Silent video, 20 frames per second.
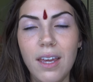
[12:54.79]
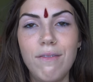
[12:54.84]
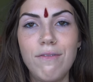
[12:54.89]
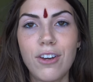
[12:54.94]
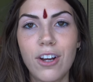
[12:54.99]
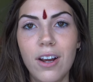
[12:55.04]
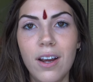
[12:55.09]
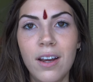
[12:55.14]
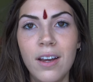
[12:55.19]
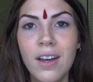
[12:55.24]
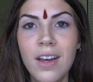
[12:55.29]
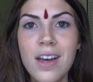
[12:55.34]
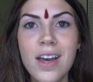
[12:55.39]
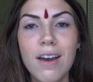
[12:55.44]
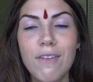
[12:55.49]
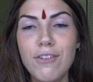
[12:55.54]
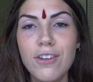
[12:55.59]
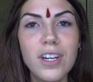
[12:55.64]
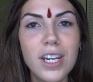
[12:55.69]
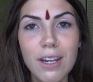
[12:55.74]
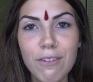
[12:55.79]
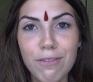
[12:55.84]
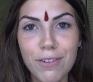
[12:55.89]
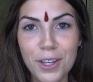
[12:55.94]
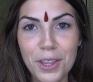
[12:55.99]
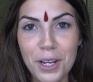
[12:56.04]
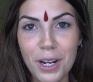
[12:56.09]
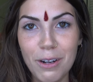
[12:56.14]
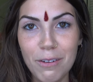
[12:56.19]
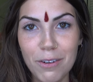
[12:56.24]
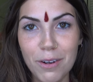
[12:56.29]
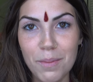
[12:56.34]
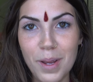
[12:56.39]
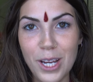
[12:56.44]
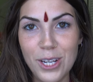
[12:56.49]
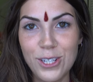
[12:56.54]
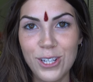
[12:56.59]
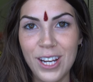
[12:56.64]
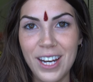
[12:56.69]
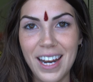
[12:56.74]
If you need further
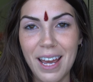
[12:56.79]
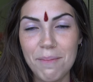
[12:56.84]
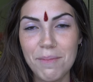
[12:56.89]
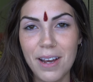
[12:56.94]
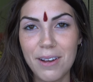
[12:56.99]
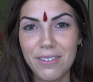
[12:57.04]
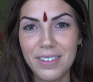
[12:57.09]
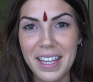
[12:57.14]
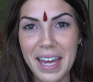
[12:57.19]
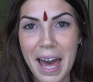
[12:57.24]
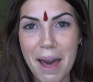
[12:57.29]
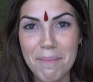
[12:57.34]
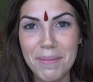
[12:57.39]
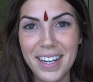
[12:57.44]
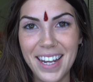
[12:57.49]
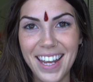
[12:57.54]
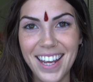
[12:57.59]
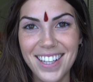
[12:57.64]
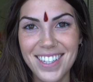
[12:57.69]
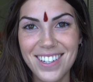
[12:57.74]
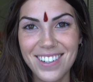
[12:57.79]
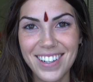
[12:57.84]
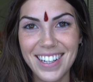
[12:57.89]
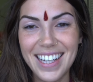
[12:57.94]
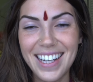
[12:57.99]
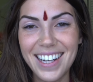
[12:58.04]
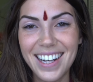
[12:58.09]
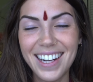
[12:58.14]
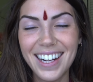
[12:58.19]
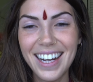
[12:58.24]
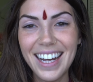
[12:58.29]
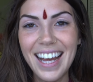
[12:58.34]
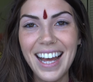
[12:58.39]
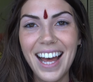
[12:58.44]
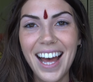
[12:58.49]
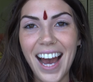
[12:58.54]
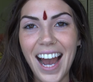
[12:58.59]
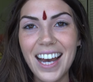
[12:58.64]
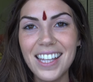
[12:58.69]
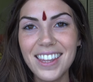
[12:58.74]
information, I'm definitely happy to answer here.
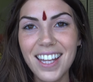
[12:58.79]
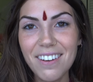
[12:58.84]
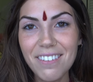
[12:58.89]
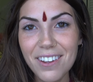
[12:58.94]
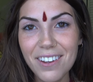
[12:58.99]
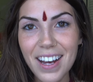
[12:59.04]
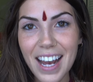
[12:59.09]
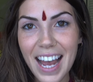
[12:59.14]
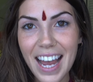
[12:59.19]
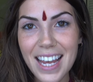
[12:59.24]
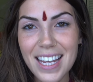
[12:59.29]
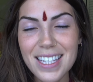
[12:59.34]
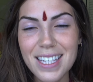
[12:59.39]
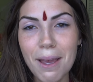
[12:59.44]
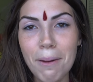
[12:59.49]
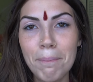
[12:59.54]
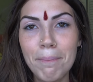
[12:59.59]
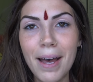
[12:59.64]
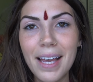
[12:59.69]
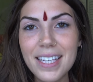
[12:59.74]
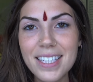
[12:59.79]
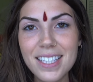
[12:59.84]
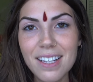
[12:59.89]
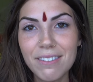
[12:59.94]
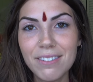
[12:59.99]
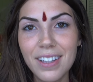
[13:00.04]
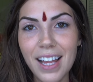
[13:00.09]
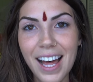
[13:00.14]
I love you guys. Best of